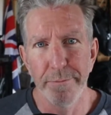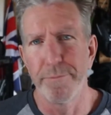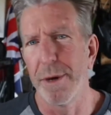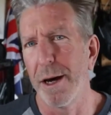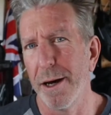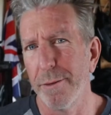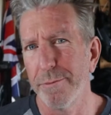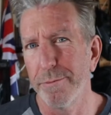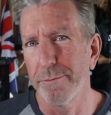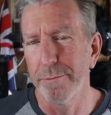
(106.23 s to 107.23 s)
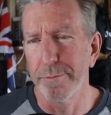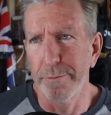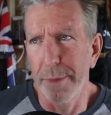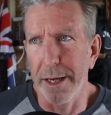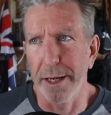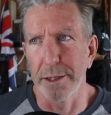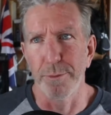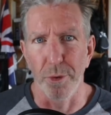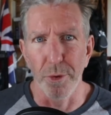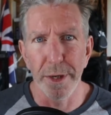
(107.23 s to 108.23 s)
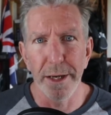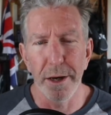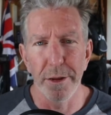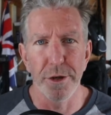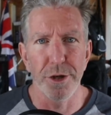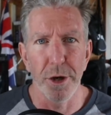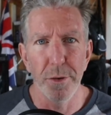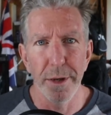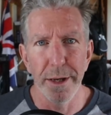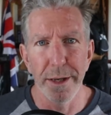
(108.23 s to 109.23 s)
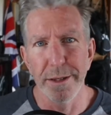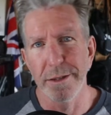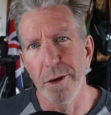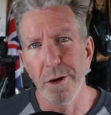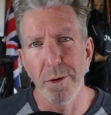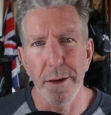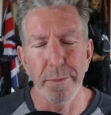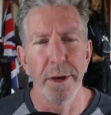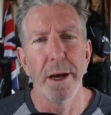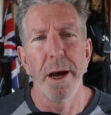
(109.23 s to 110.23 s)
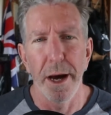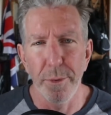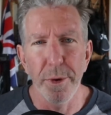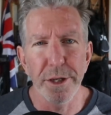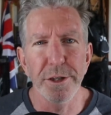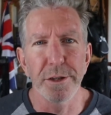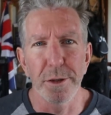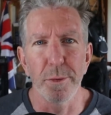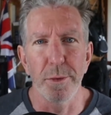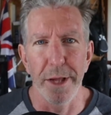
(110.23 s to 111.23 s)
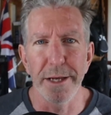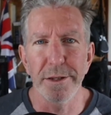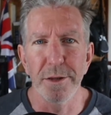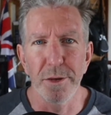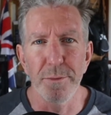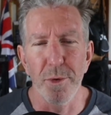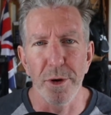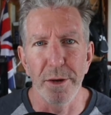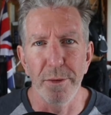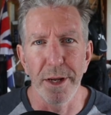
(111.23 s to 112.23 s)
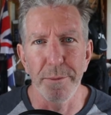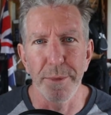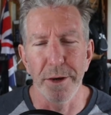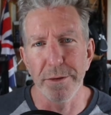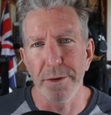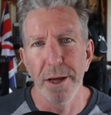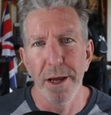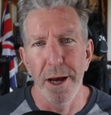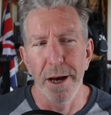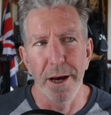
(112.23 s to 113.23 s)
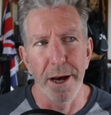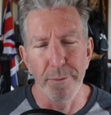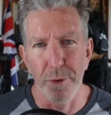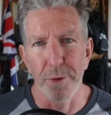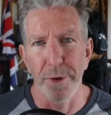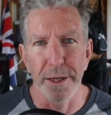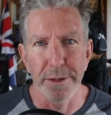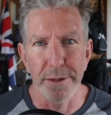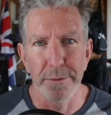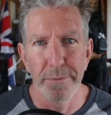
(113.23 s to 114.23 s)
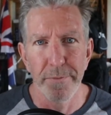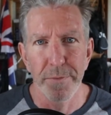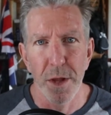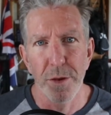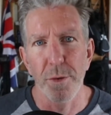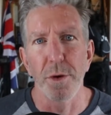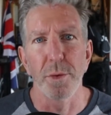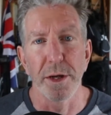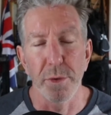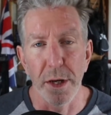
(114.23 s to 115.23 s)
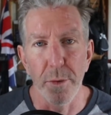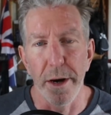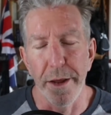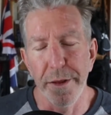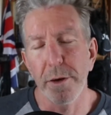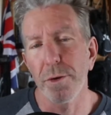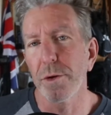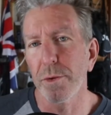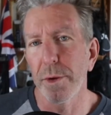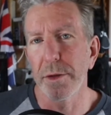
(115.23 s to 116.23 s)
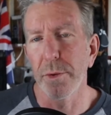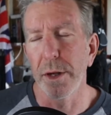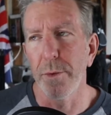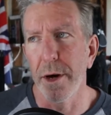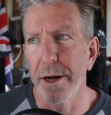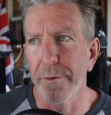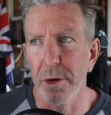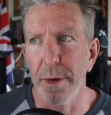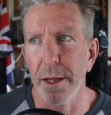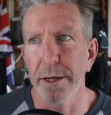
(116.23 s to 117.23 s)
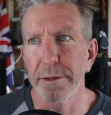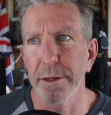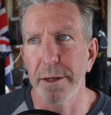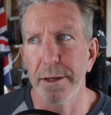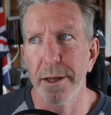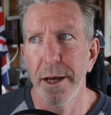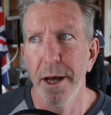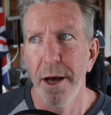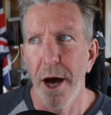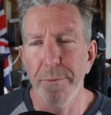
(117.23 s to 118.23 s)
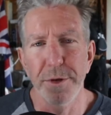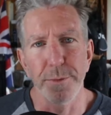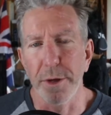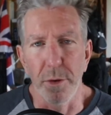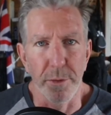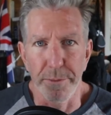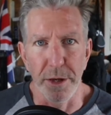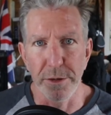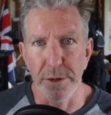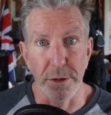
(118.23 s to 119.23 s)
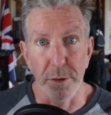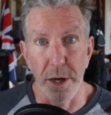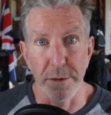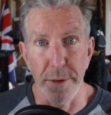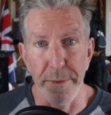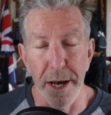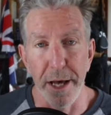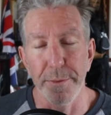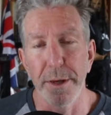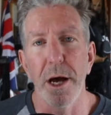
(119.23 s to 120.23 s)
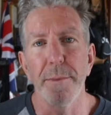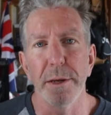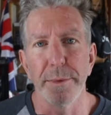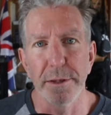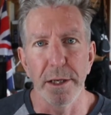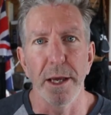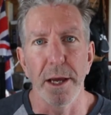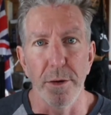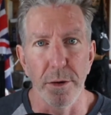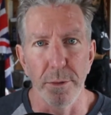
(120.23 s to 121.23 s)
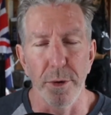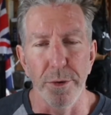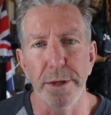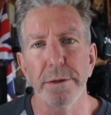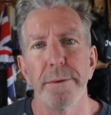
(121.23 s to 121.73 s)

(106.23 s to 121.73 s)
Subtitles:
I guess, brewery on the show. So I really should do less and do more unique beers and breweries throughout 2021. I think throughout 2021, I've learned my lesson, and I've just been going with beers that just cross my path. But now I'm going to be seeking out new breweries.